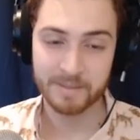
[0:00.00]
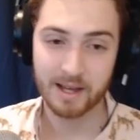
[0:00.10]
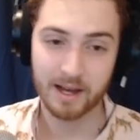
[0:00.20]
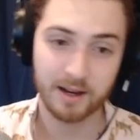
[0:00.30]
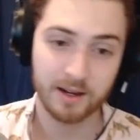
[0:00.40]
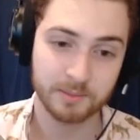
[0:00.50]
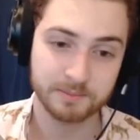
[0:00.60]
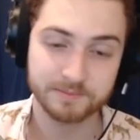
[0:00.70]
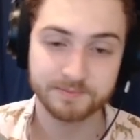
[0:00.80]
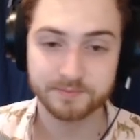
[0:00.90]

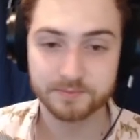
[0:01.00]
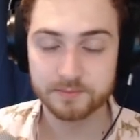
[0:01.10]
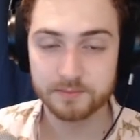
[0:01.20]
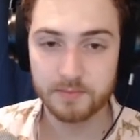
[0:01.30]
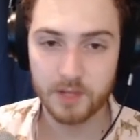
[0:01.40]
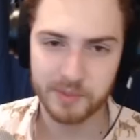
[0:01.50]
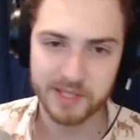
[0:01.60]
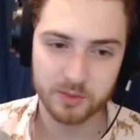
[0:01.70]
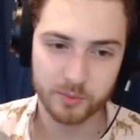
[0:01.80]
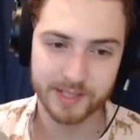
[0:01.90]
we
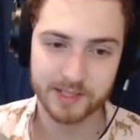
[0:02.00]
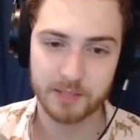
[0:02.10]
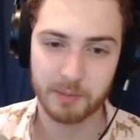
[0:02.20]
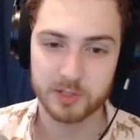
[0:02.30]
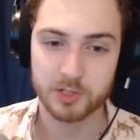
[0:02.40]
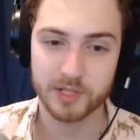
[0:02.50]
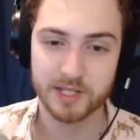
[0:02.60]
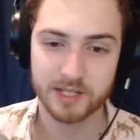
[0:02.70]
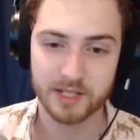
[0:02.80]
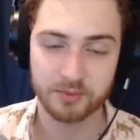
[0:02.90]
can keep our
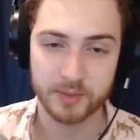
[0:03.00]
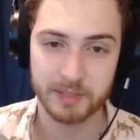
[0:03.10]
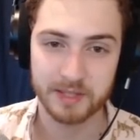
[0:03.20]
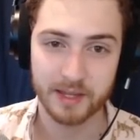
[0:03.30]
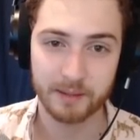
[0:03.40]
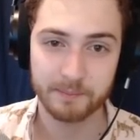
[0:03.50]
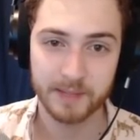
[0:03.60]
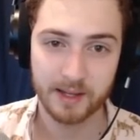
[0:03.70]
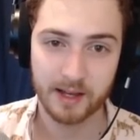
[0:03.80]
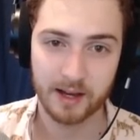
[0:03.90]
streak if we beat them
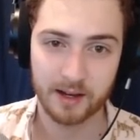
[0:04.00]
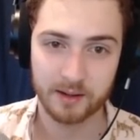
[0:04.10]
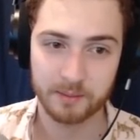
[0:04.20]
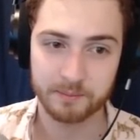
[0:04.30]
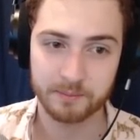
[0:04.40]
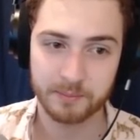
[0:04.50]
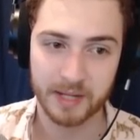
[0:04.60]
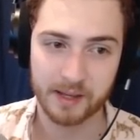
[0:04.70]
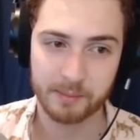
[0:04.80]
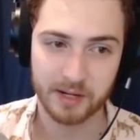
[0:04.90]

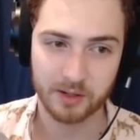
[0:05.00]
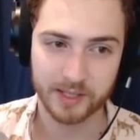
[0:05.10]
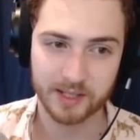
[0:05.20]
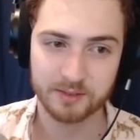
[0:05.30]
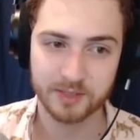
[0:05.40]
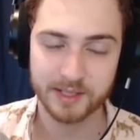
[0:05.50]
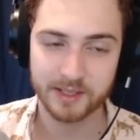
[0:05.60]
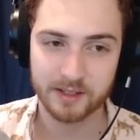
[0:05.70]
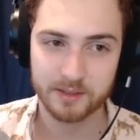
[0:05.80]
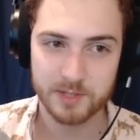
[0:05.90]
by early leveling
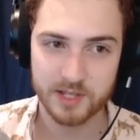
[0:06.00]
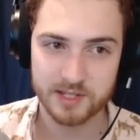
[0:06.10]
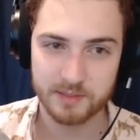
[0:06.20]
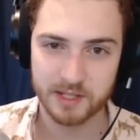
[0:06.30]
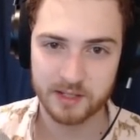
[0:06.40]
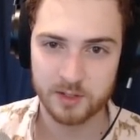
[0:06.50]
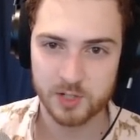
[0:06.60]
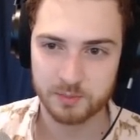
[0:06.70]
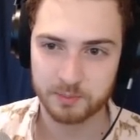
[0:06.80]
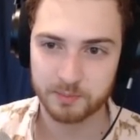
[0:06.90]
here. So that's something you
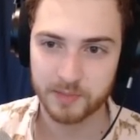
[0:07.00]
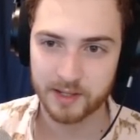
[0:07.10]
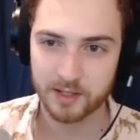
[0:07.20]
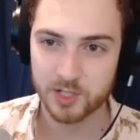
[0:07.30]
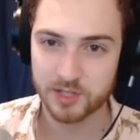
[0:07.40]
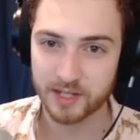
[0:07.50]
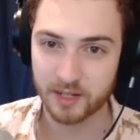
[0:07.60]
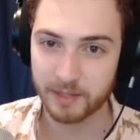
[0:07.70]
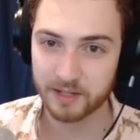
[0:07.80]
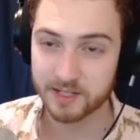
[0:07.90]
should think
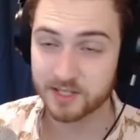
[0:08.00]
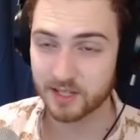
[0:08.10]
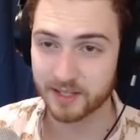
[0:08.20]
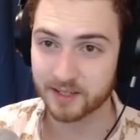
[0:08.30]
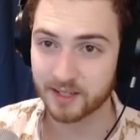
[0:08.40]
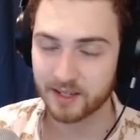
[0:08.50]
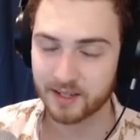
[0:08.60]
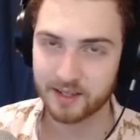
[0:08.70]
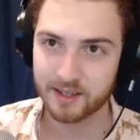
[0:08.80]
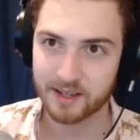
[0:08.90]
about. It's like
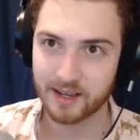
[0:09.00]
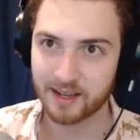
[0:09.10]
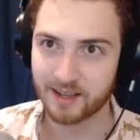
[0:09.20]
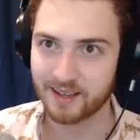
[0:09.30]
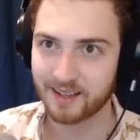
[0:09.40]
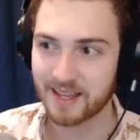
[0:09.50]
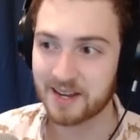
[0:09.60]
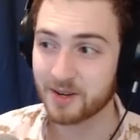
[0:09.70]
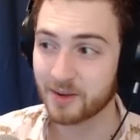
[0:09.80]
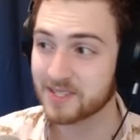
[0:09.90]
I
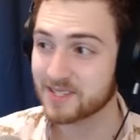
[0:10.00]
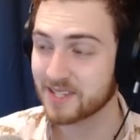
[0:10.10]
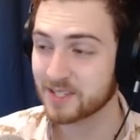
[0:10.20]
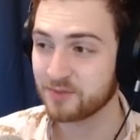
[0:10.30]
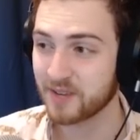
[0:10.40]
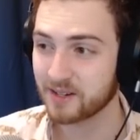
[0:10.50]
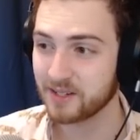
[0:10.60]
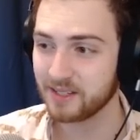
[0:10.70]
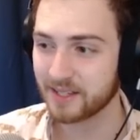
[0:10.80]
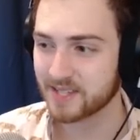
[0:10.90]
don't know. It's
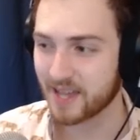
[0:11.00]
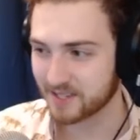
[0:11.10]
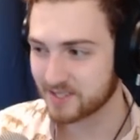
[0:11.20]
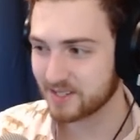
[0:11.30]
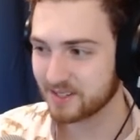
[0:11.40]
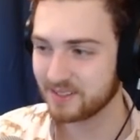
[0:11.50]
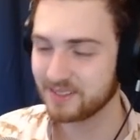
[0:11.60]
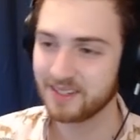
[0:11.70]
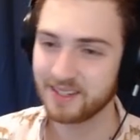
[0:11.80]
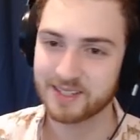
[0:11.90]
very like taxing
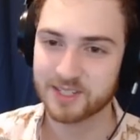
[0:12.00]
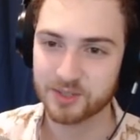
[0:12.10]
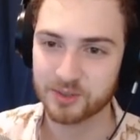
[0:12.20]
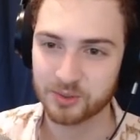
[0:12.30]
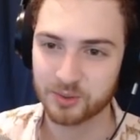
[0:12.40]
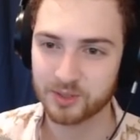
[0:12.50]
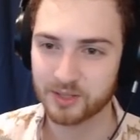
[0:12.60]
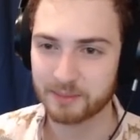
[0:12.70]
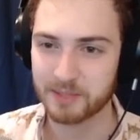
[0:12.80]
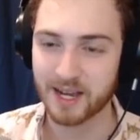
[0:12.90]
to
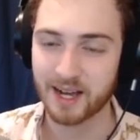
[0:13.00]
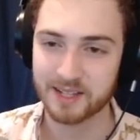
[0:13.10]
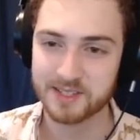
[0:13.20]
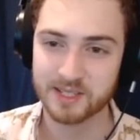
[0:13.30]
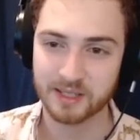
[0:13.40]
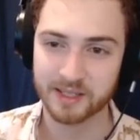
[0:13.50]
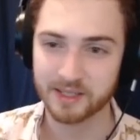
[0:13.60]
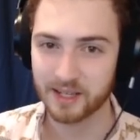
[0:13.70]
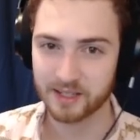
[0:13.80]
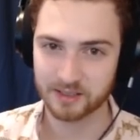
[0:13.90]
like be constantly
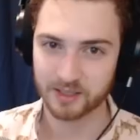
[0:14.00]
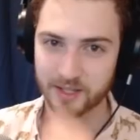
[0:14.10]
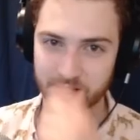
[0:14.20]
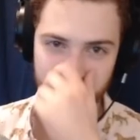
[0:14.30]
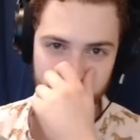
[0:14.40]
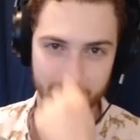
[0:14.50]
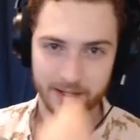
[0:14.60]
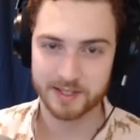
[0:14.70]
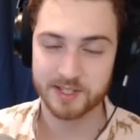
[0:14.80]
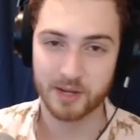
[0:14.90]
looking
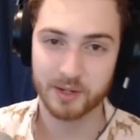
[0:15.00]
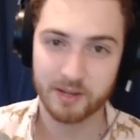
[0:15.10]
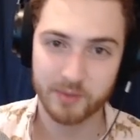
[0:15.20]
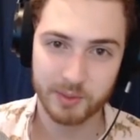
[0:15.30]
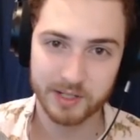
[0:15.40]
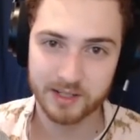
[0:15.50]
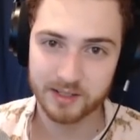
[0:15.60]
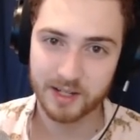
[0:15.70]
and scouting everyone here.